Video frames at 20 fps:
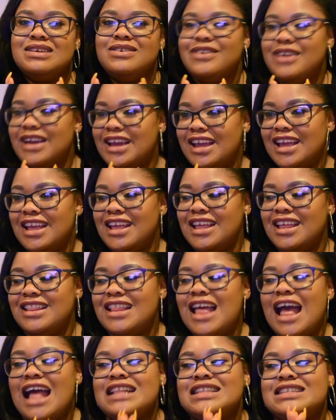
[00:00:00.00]
Okay,
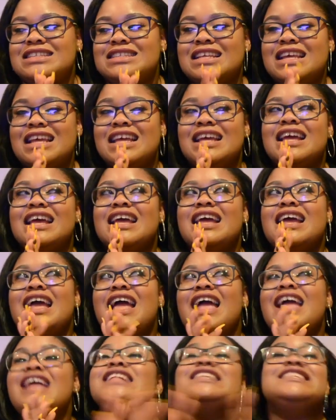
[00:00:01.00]
that's
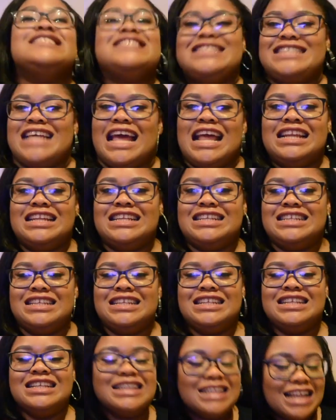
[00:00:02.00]
insanity.
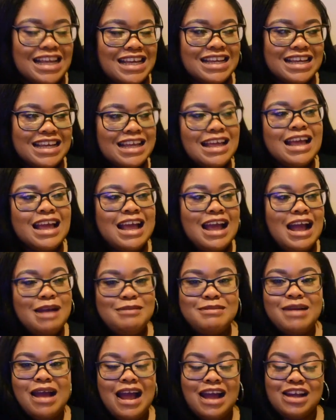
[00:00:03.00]
Like,
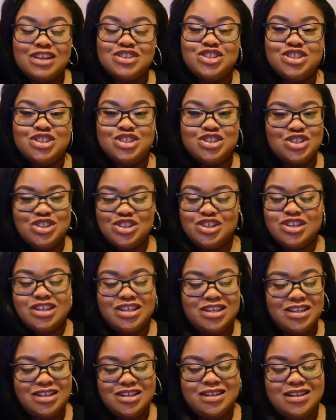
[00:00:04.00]
I'm actually shook.
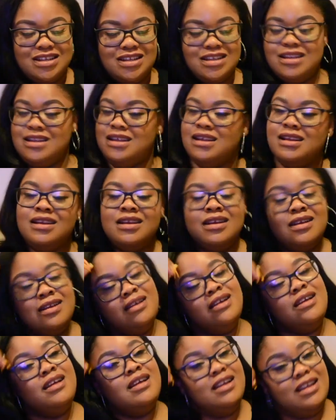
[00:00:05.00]

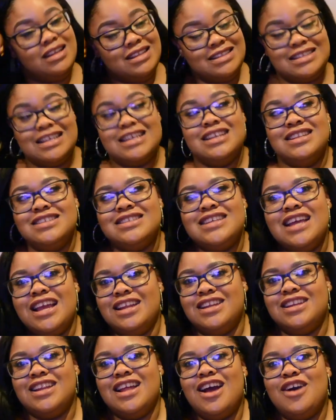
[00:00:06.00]
It's
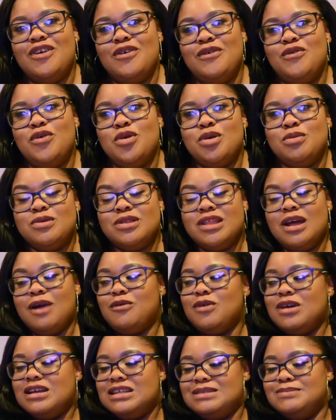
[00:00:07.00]
insane how affordable that
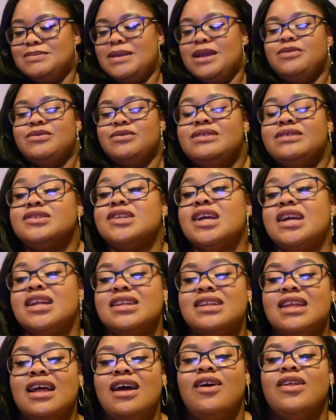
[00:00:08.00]
was. Main
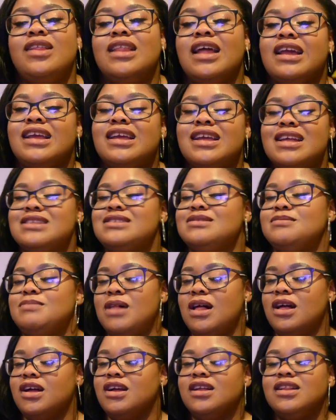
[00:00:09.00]
Chinatown, like, it's the
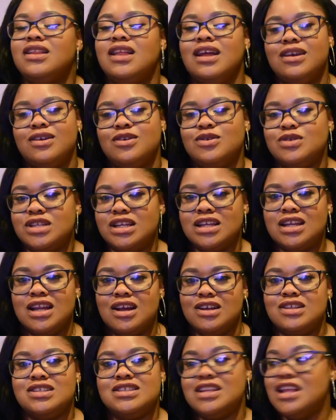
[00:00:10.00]
plug. Like, go check it
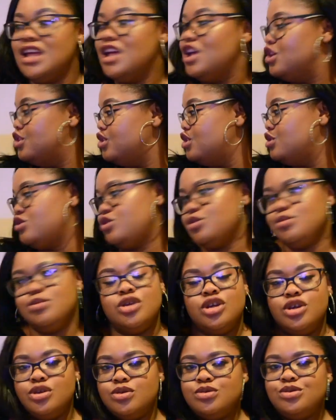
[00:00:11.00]
out. They're super
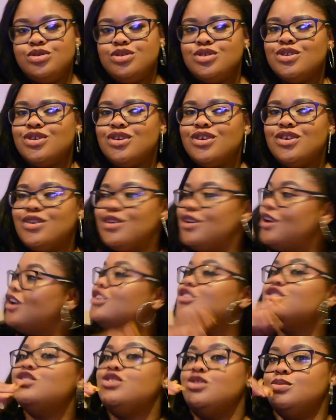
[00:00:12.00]
cute.
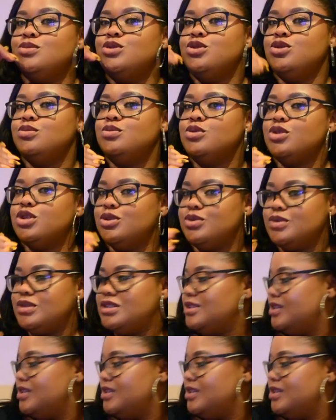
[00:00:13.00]
Super cute.